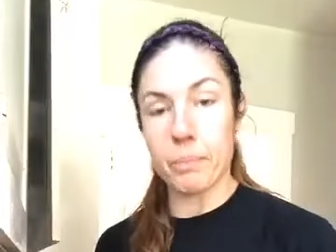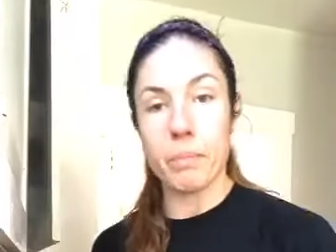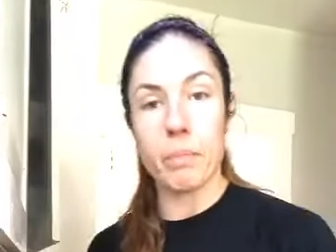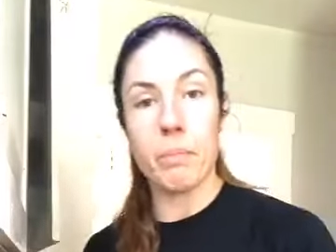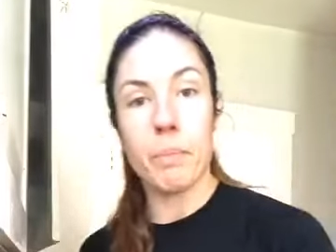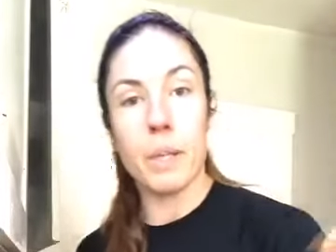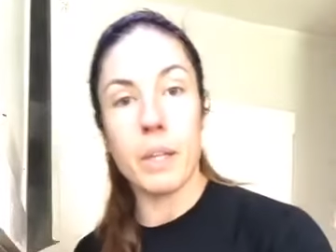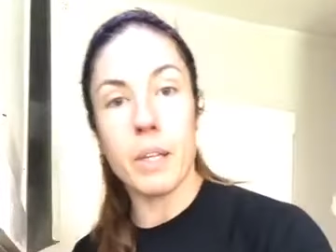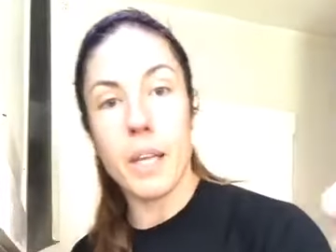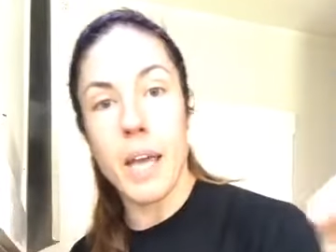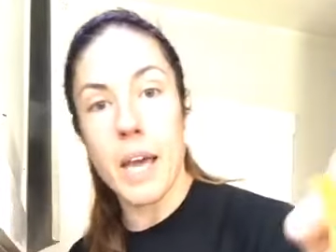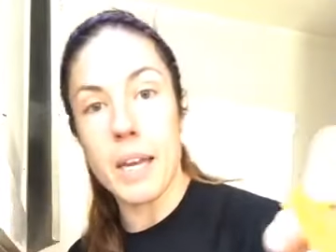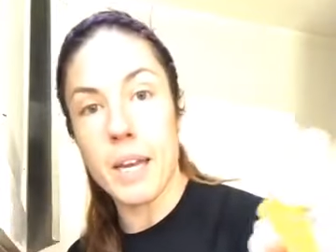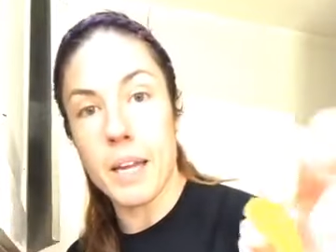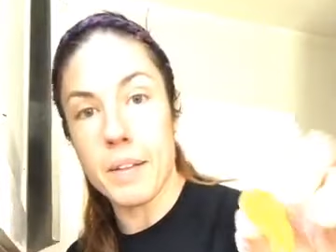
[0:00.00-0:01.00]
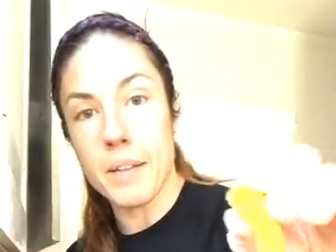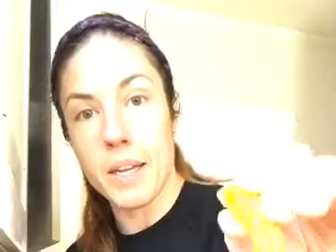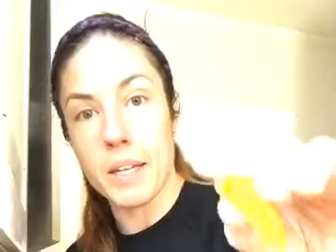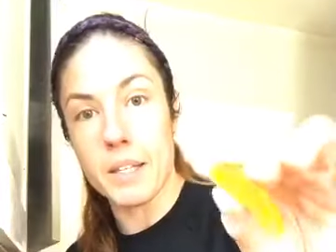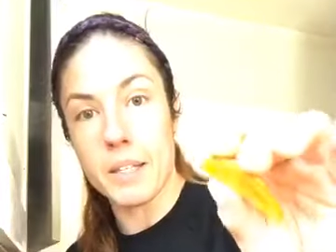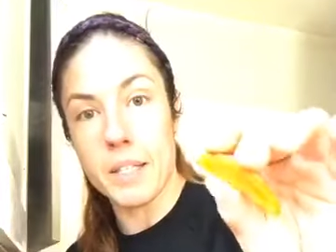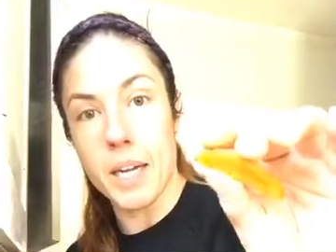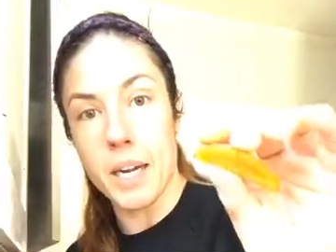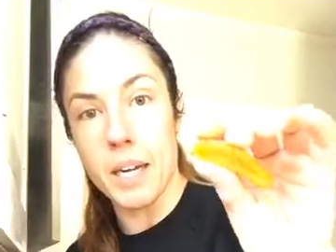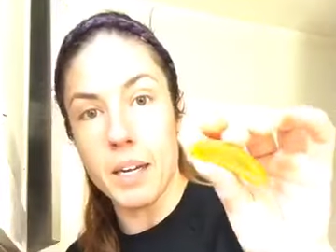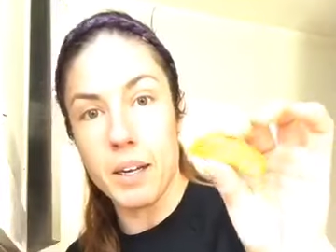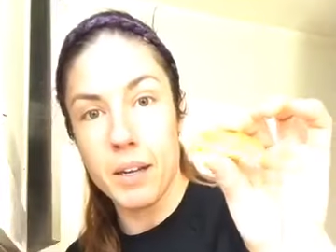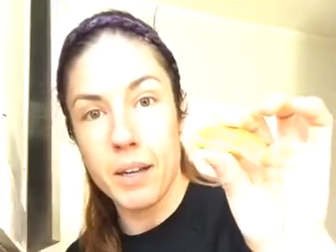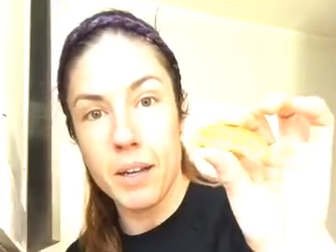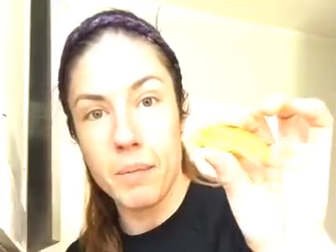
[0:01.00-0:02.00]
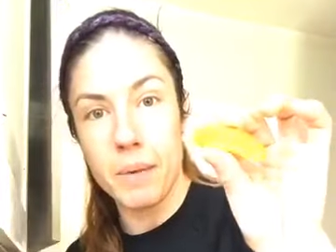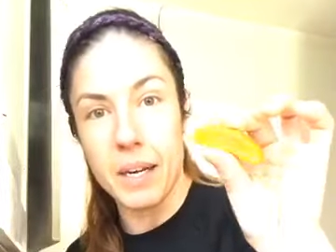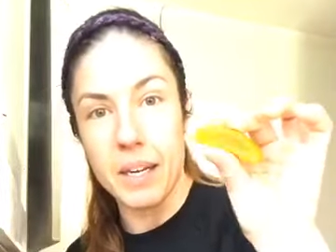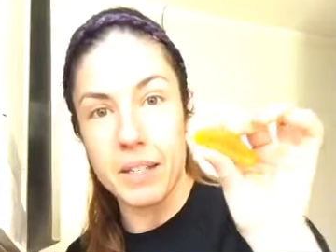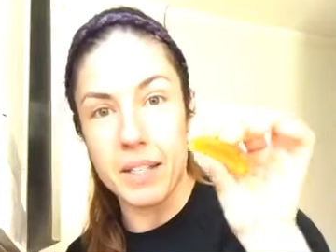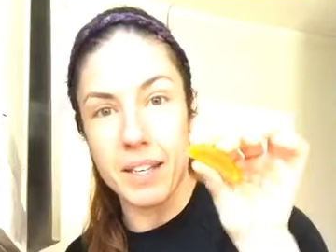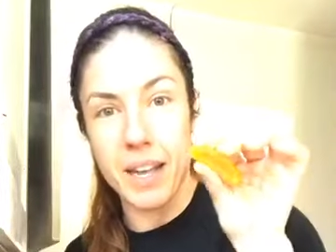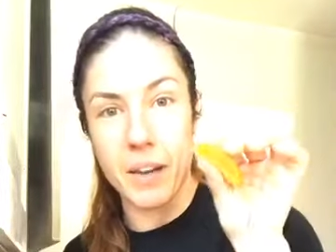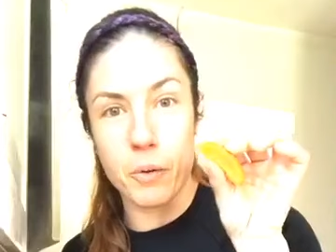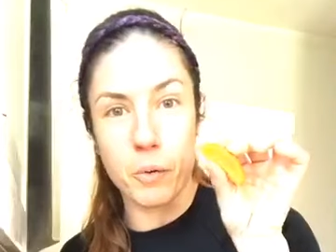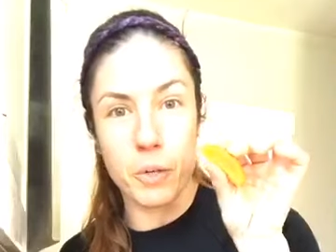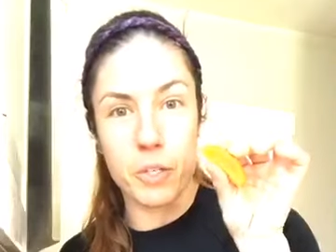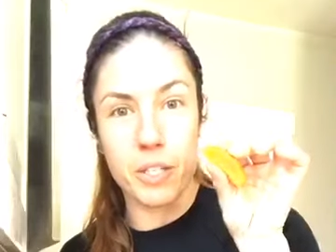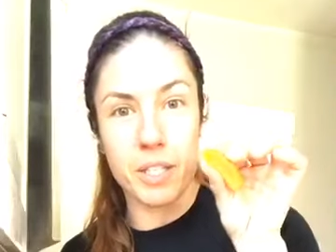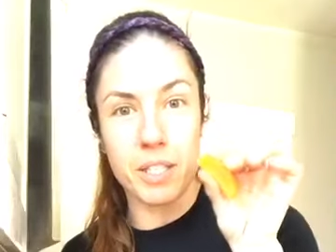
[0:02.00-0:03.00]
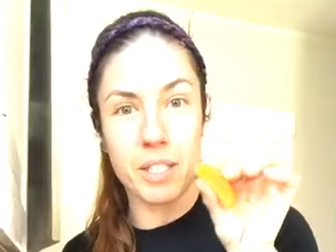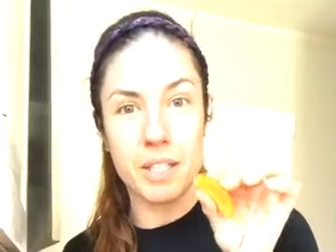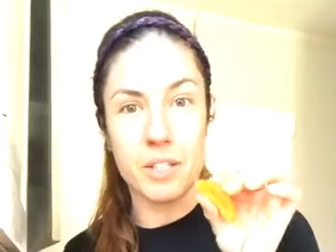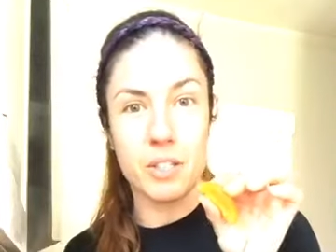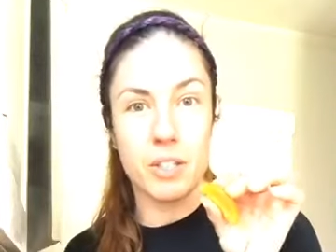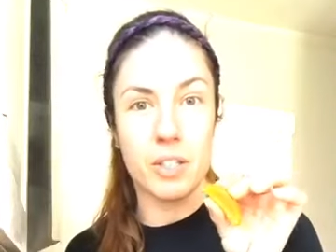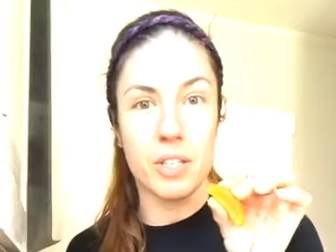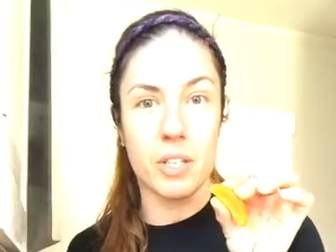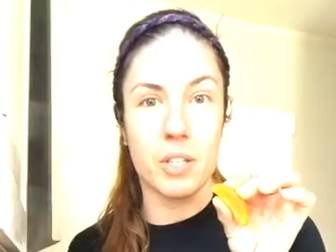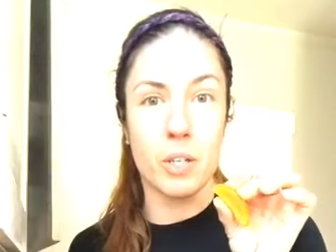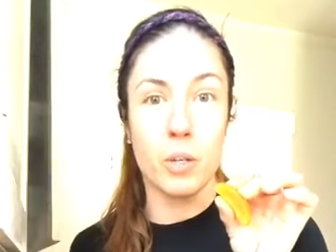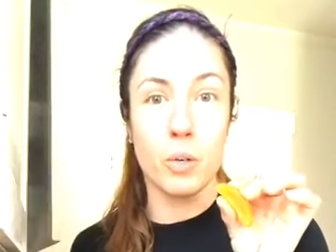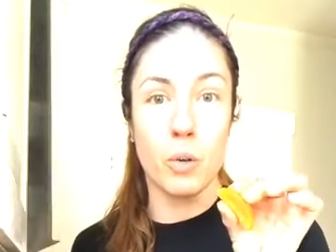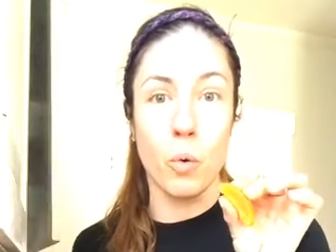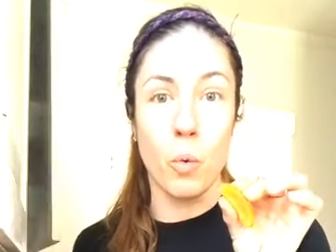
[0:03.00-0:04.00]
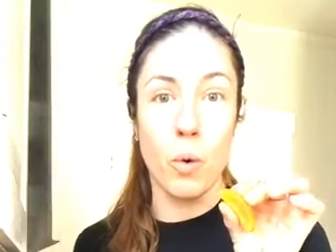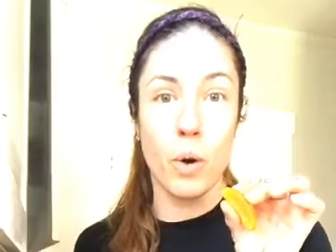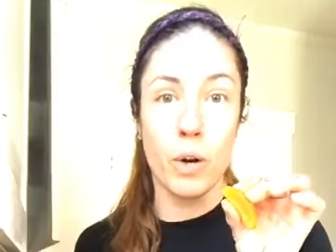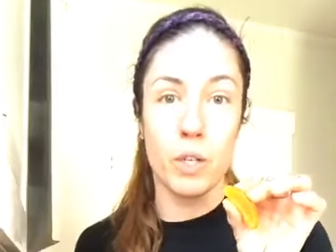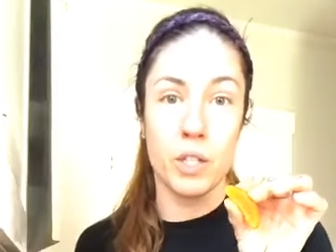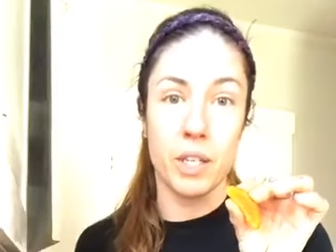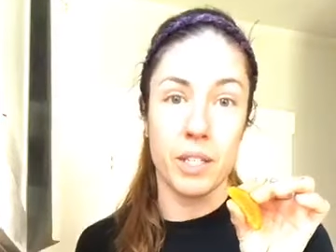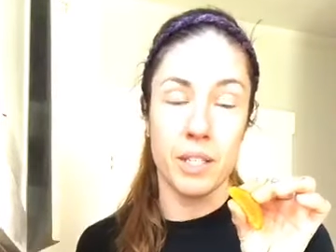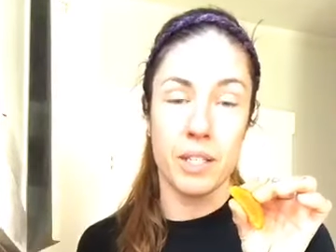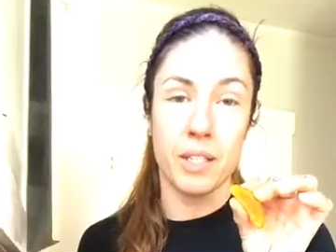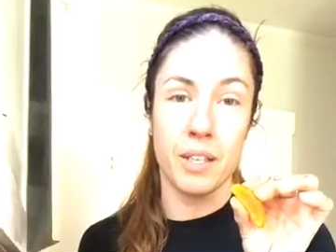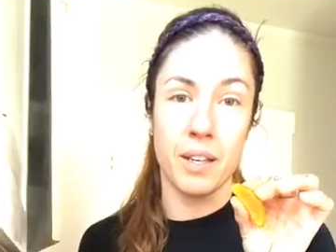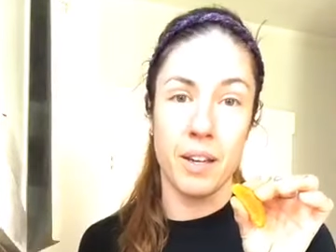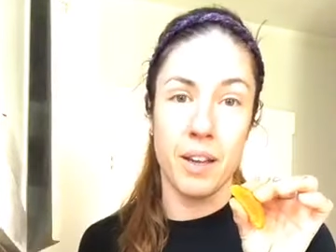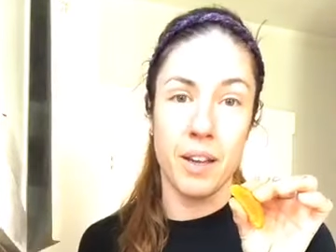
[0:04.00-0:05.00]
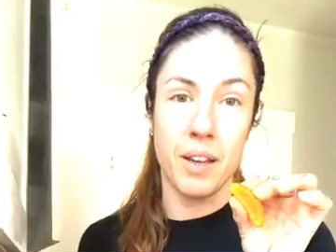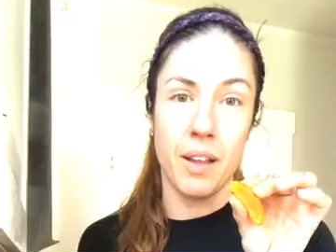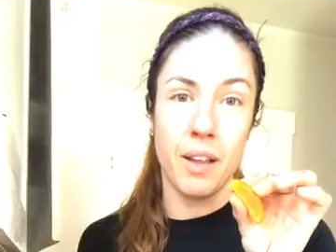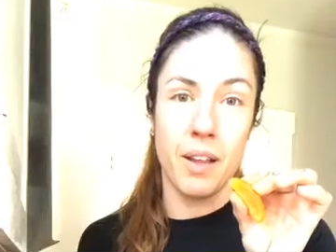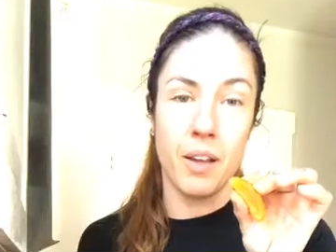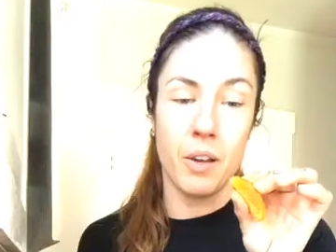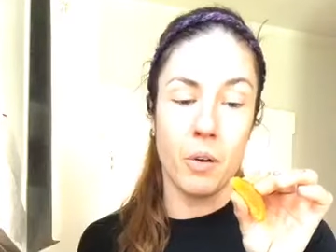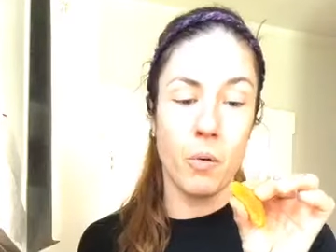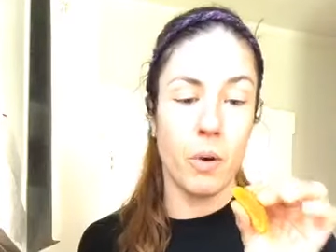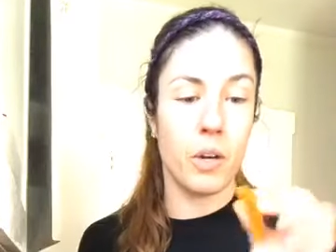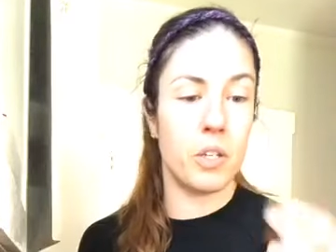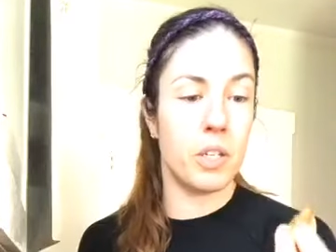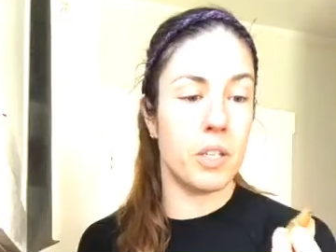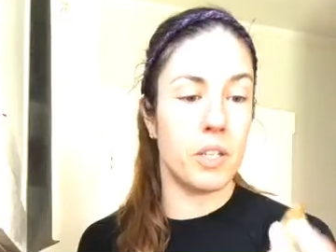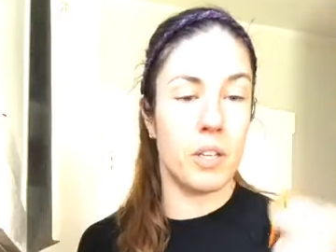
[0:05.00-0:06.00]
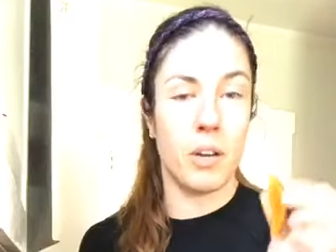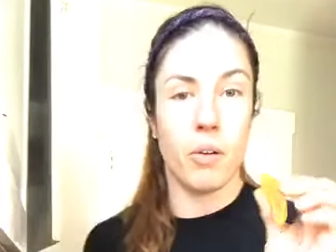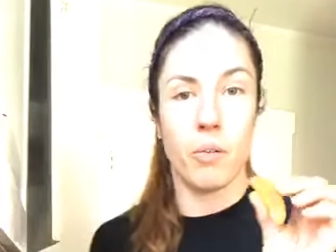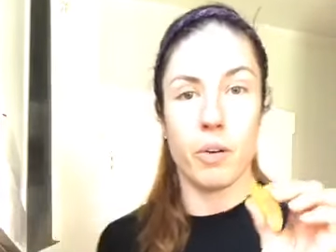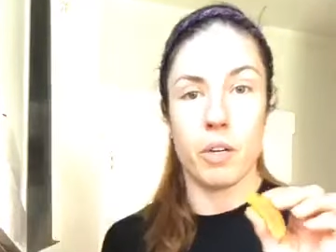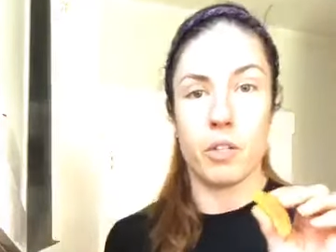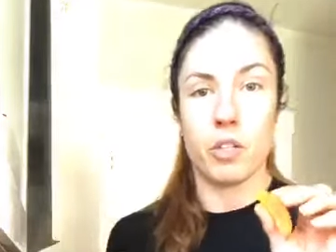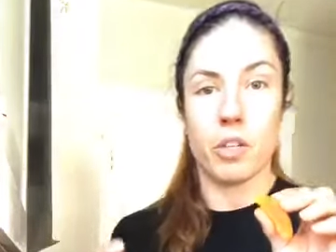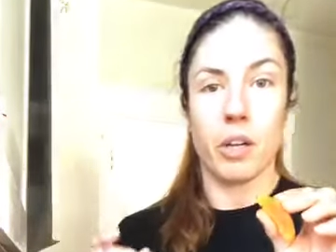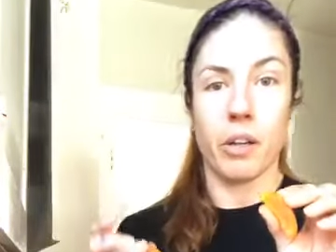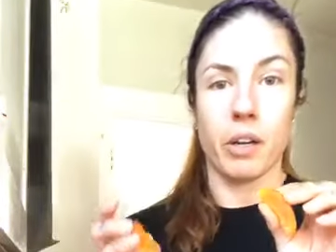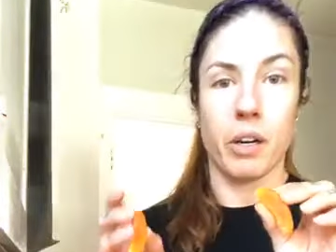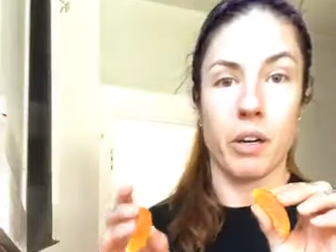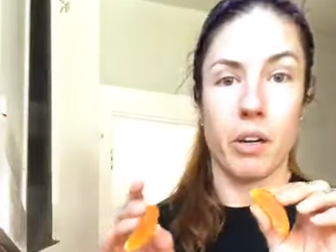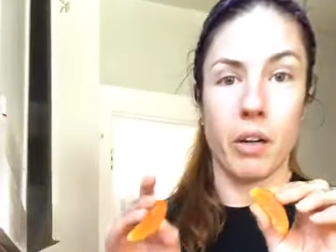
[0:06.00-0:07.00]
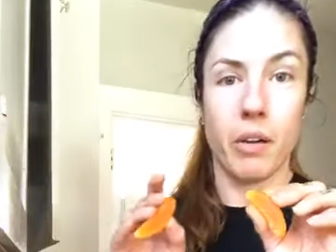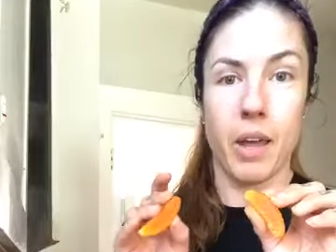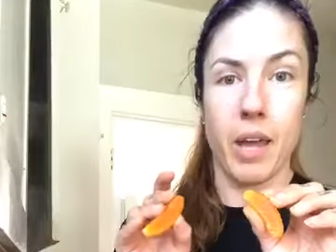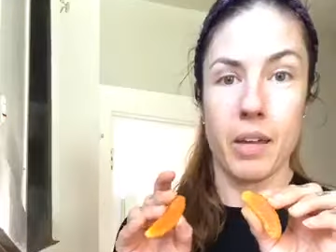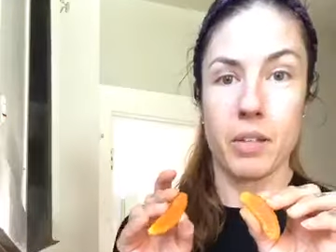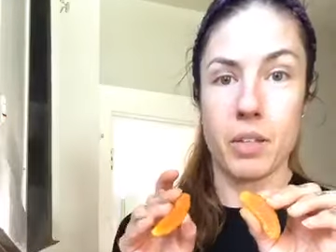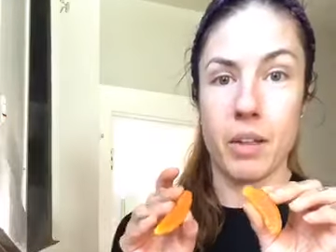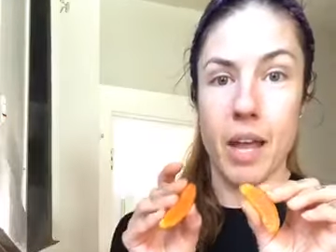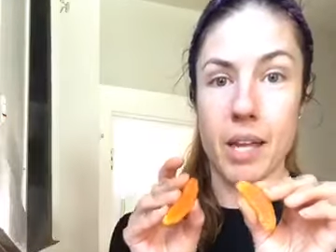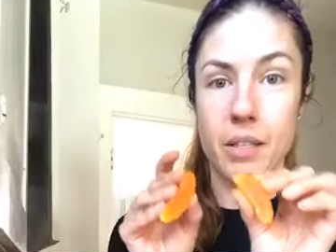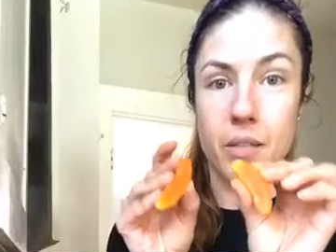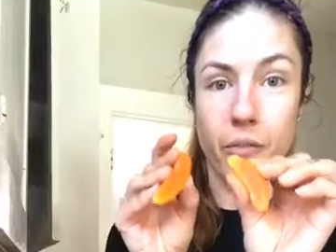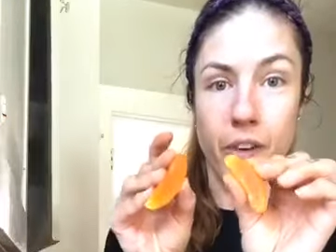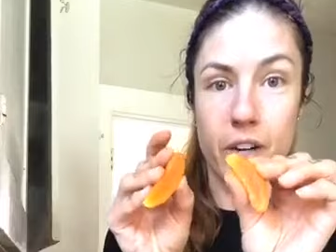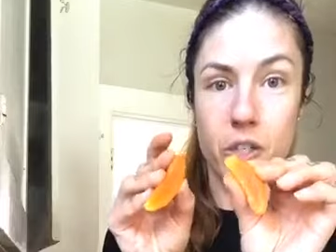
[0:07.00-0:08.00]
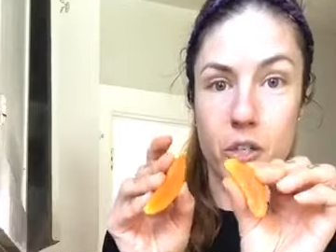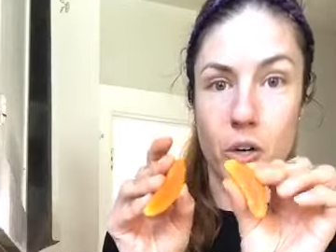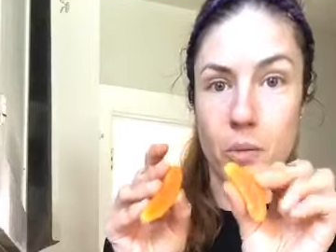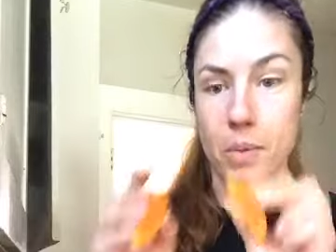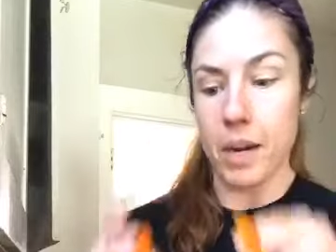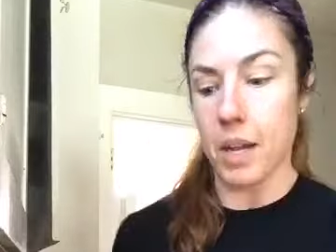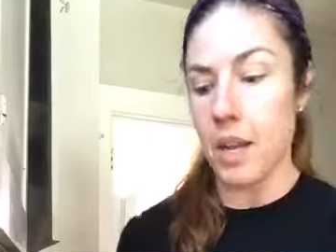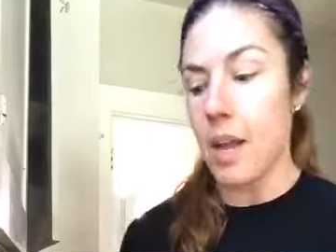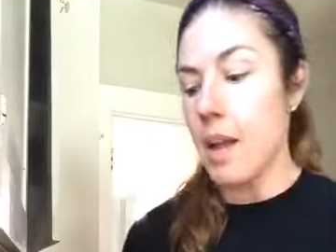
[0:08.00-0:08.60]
But look at it on the inside. I mean, isn't that gorgeous? It's just such a gorgeous orange color. Okay, so that's fresh turmeric.